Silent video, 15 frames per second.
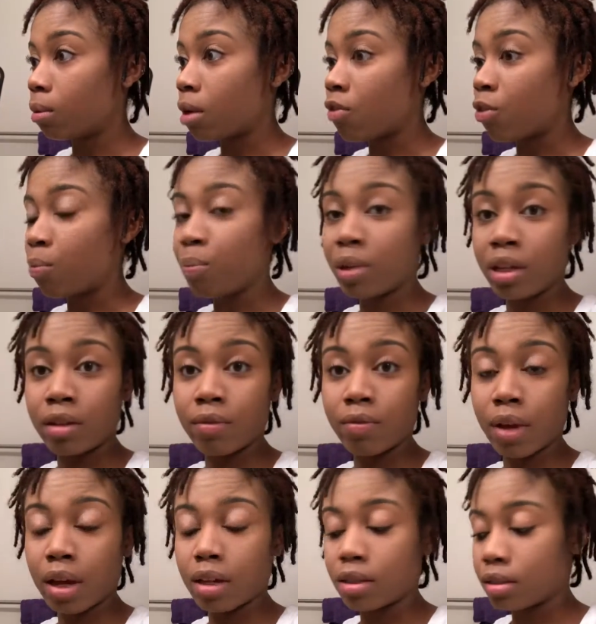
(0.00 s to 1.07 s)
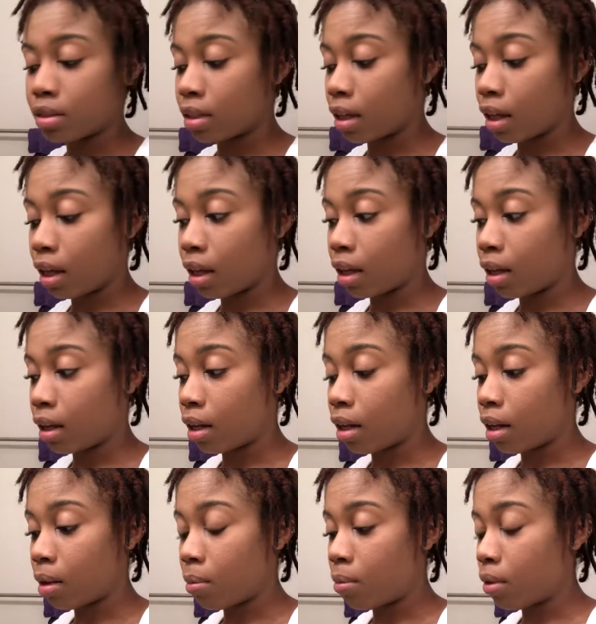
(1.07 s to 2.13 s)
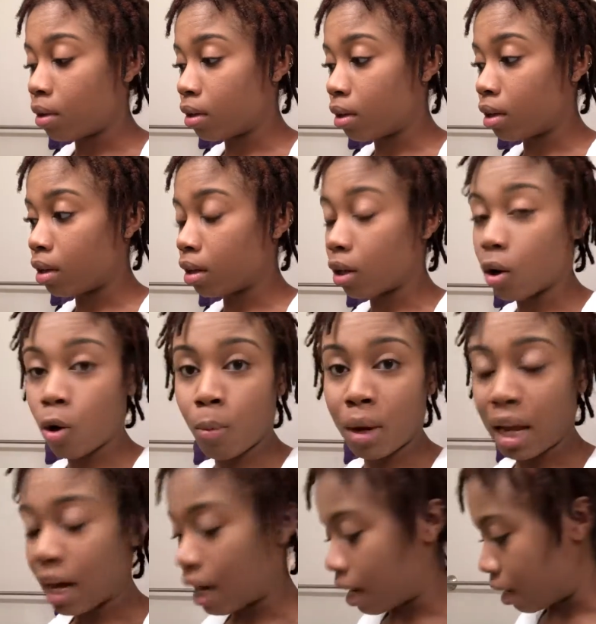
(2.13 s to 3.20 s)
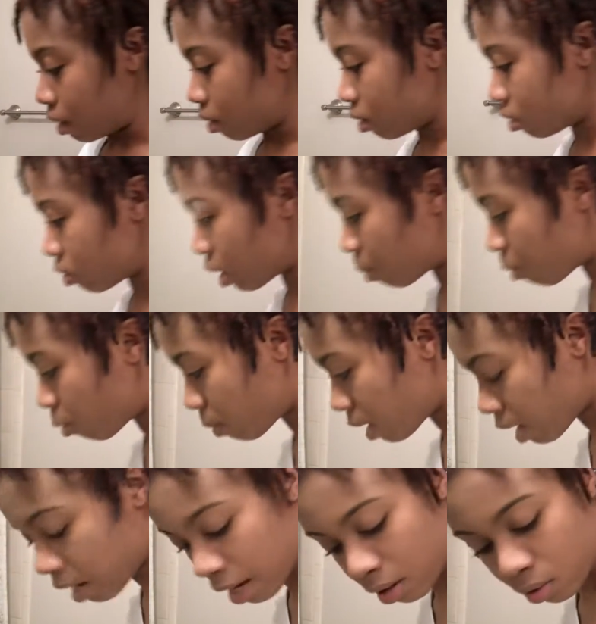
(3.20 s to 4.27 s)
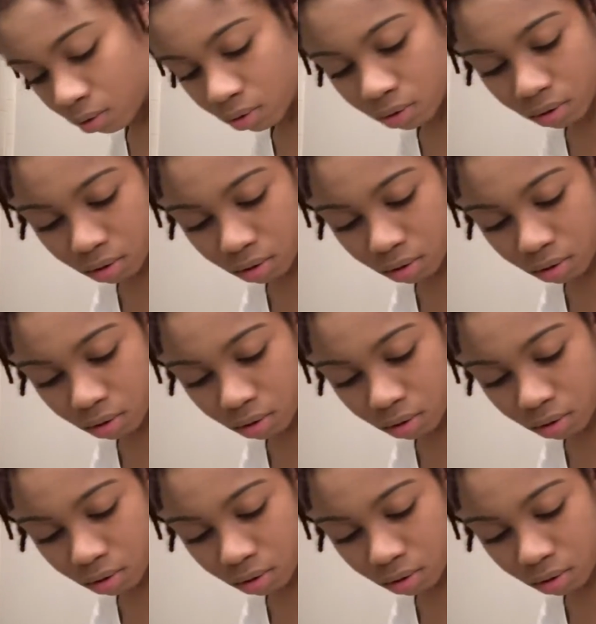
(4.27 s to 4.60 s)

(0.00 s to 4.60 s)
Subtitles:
I have a beat face and go blind, I'm trying to pull my eye out.